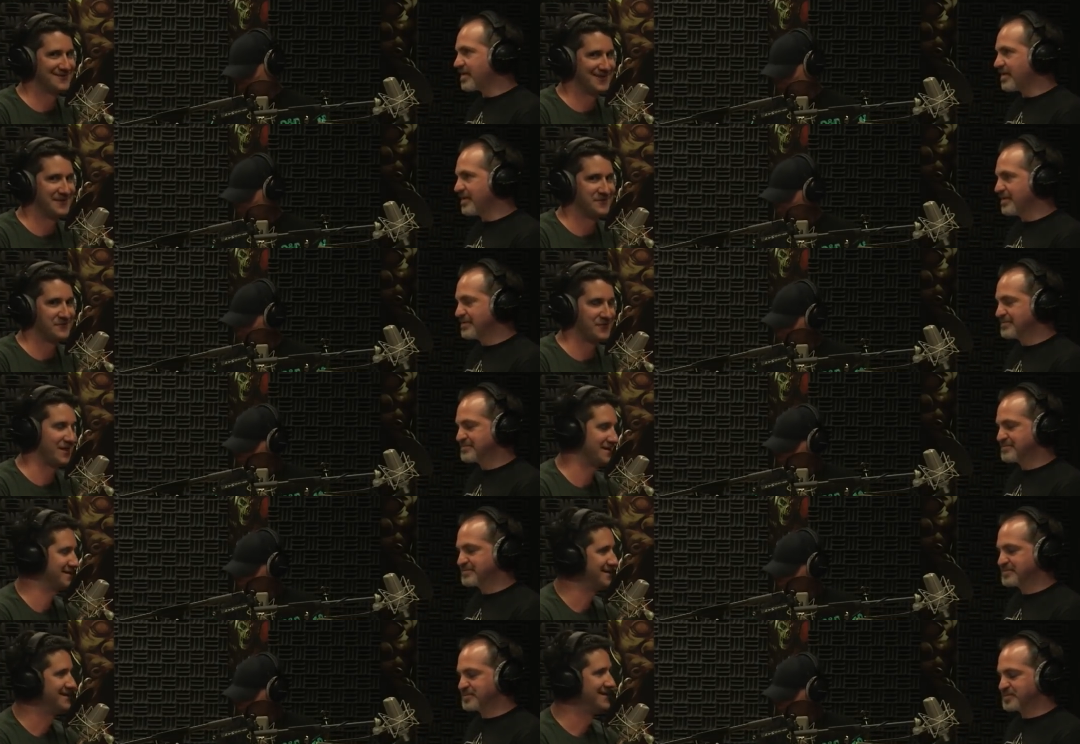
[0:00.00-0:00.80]
Speaker 1: Thank you for
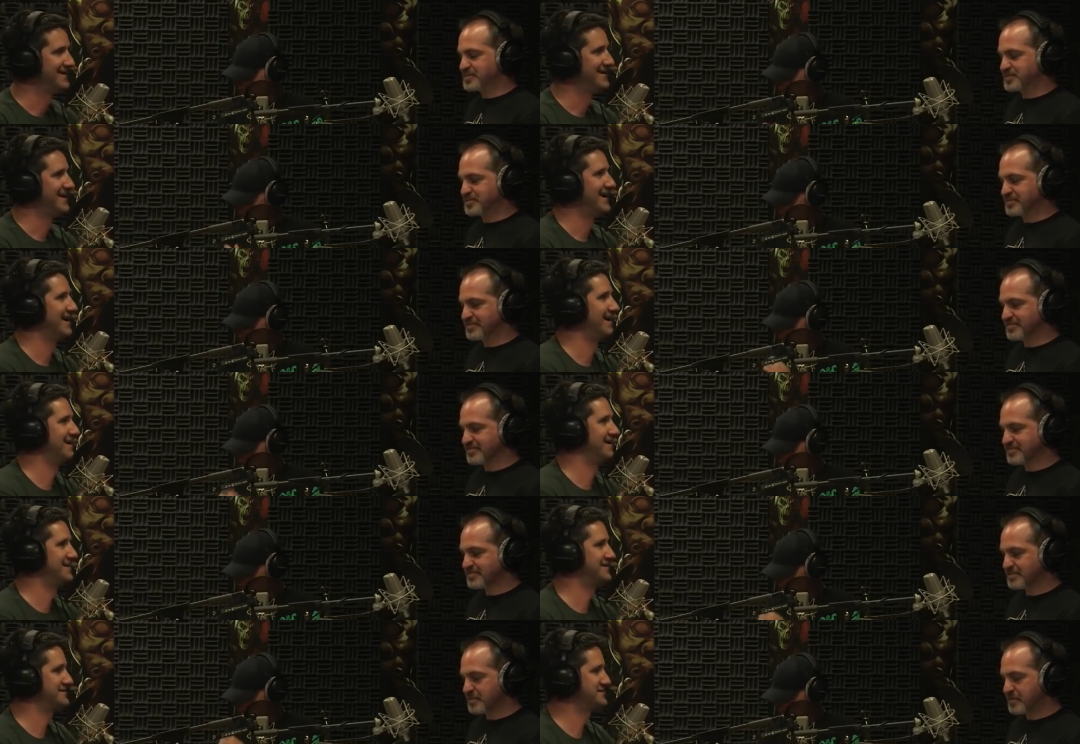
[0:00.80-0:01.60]
that.
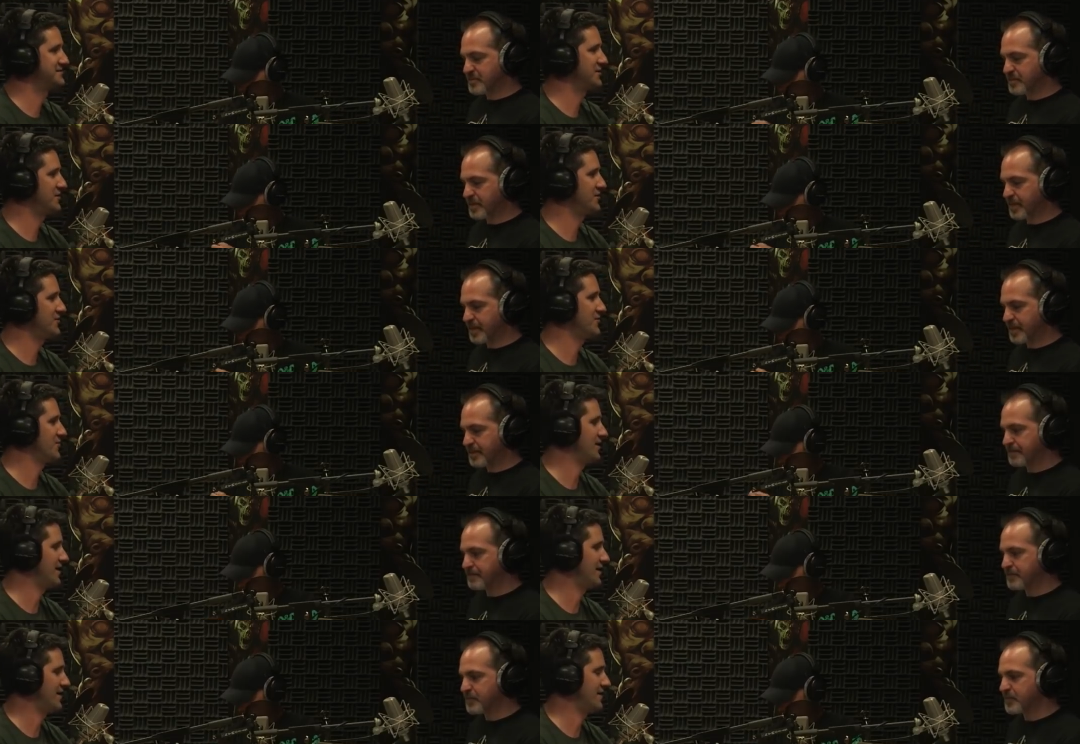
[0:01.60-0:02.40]
Uh,
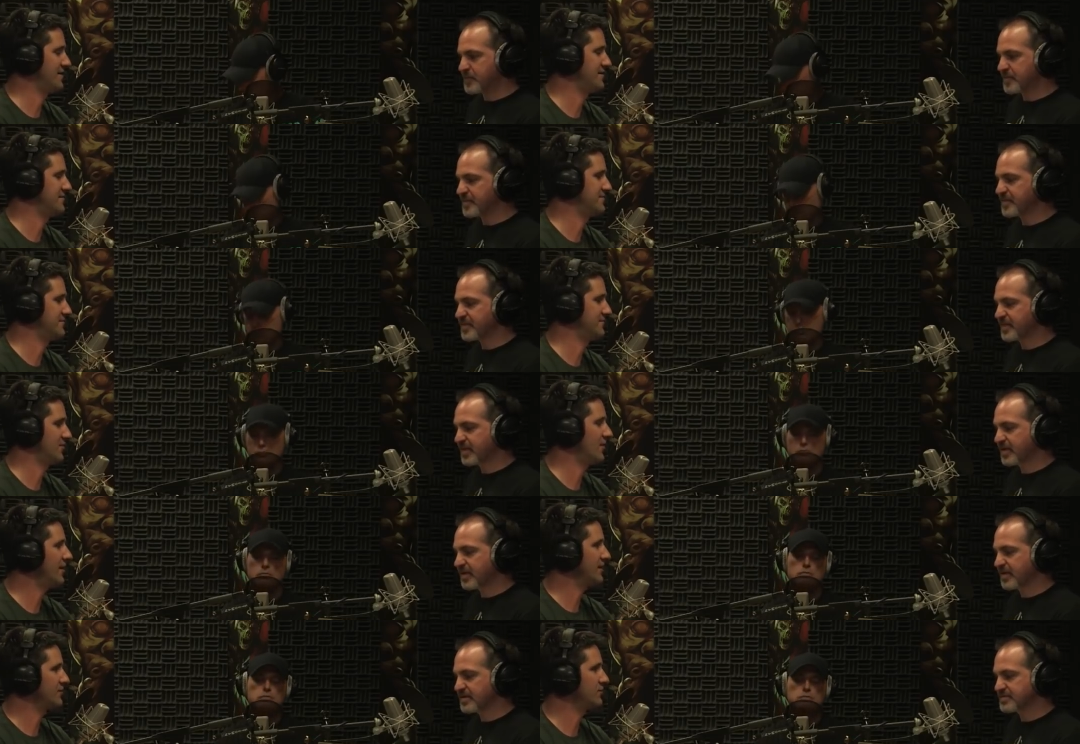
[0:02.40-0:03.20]
so, um,
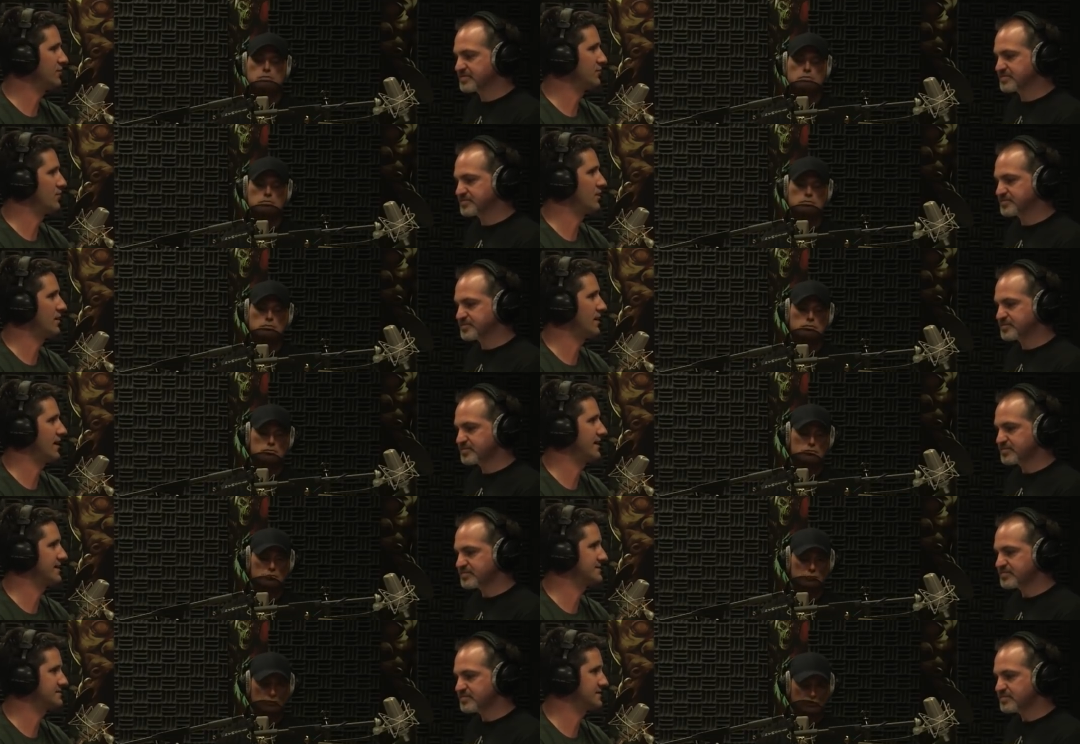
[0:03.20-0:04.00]
all right, cool. Well, I guess